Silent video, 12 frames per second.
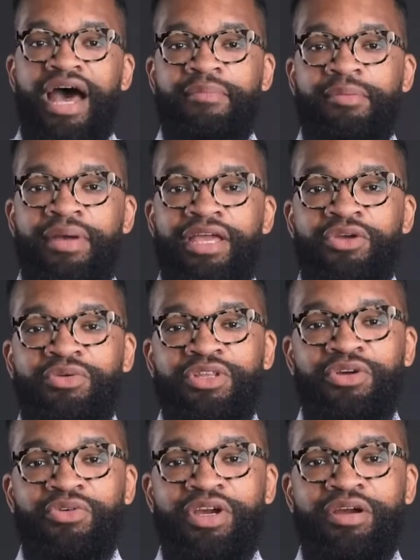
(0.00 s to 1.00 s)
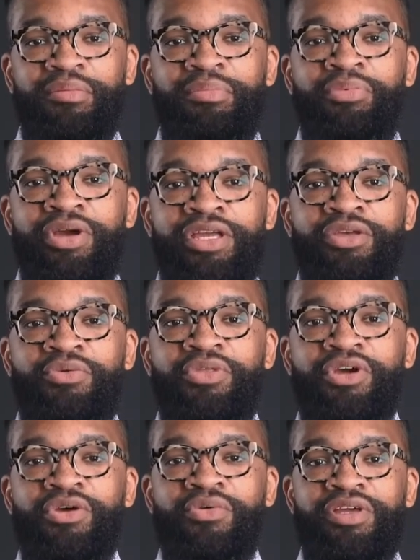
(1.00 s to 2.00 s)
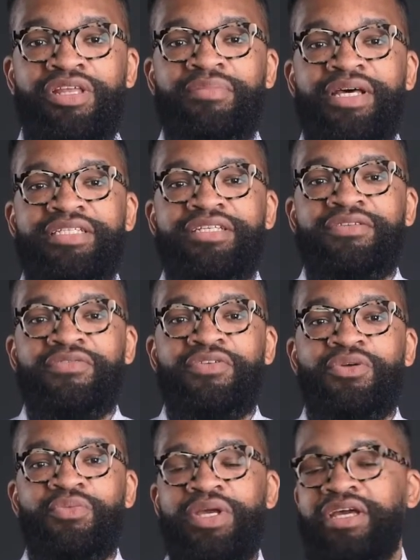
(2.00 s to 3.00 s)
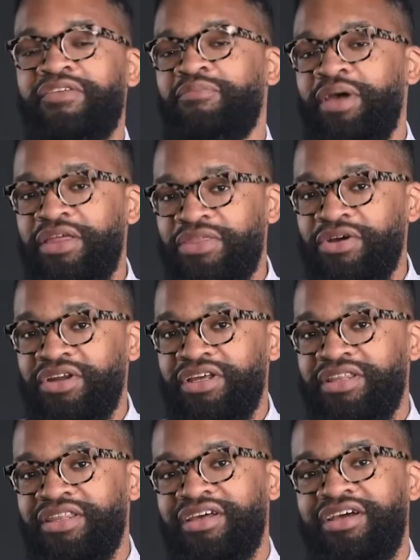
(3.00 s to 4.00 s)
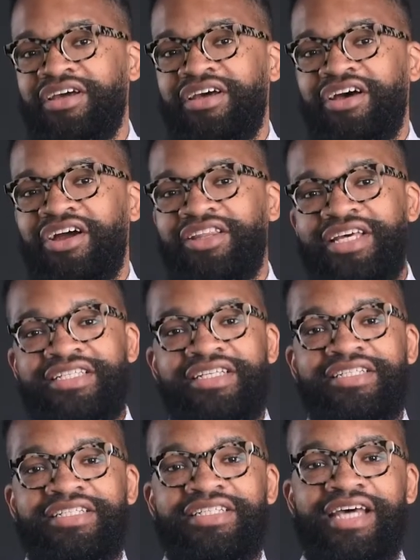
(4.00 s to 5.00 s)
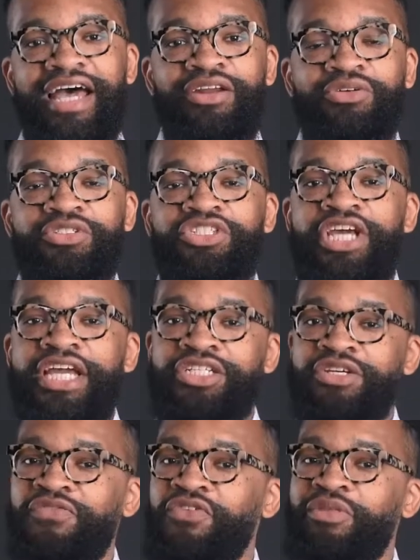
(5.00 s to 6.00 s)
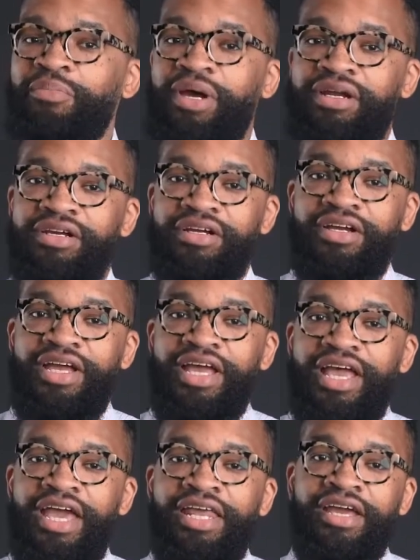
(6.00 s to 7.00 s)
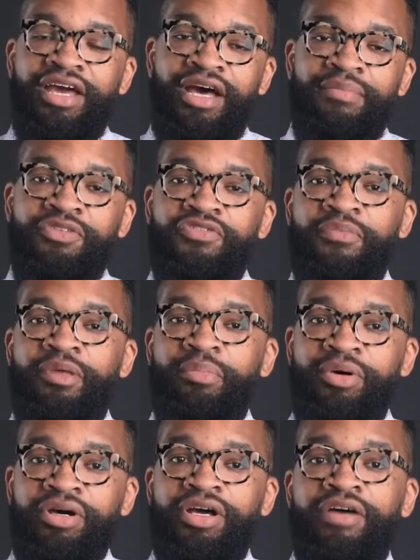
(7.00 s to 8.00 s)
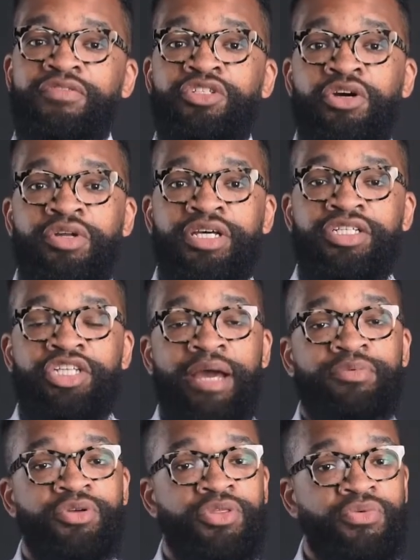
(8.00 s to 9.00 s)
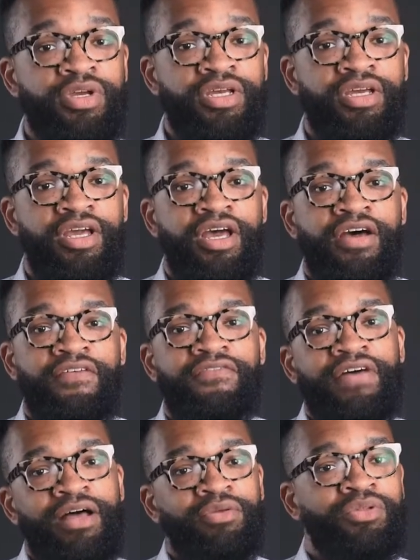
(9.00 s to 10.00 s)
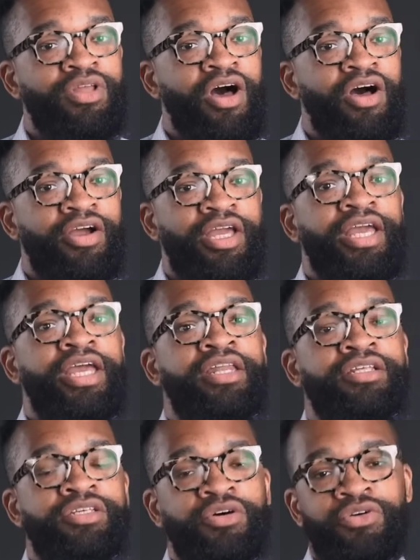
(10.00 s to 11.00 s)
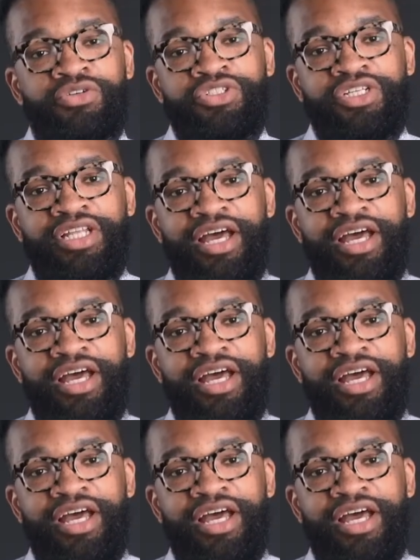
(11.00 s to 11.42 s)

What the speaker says: I'm Emmanuel LeGrair, bringing you the curriculum lesson for the week of May 30th. Our lesson is entitled Changing for the Better, and it comes from the book of Jonah, chapter 3, Follow Along in Adult Christian